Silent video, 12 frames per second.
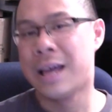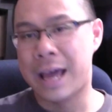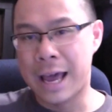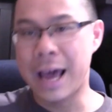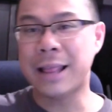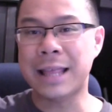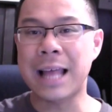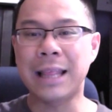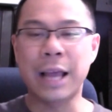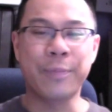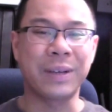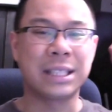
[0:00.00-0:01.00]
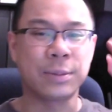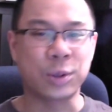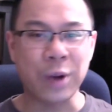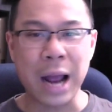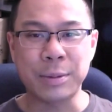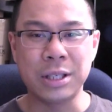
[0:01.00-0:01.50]
hit that like button,
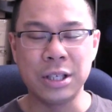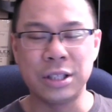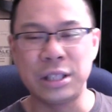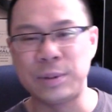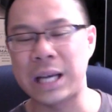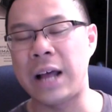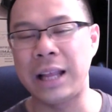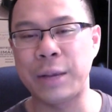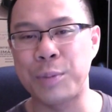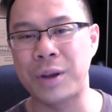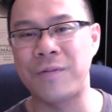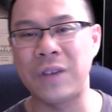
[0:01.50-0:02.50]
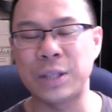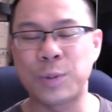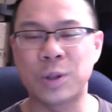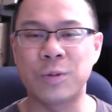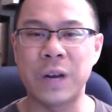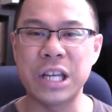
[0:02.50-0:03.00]
subscribe to the YouTube channel, like me on
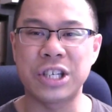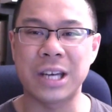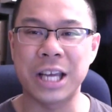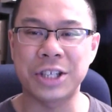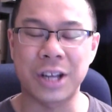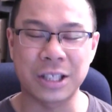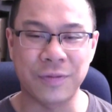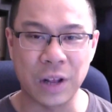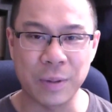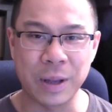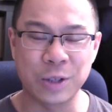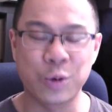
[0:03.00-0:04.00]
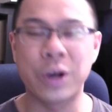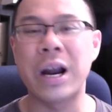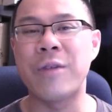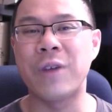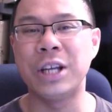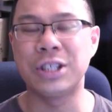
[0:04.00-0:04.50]
Facebook, The Raging Nation. Also follow me on Twitter,
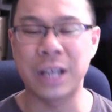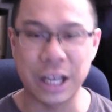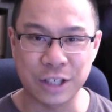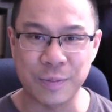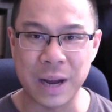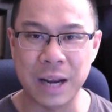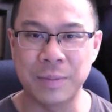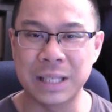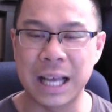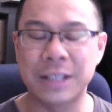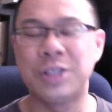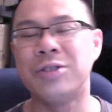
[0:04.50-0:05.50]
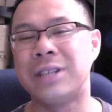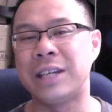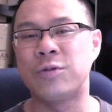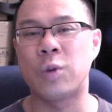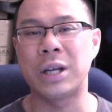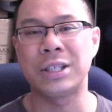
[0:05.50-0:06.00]
@RagingNation. My name is Alex Yu.
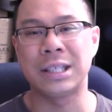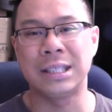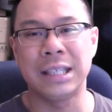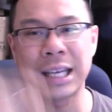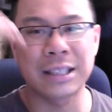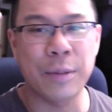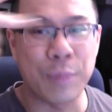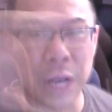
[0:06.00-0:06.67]
Thanks for watching. I'll see you next time.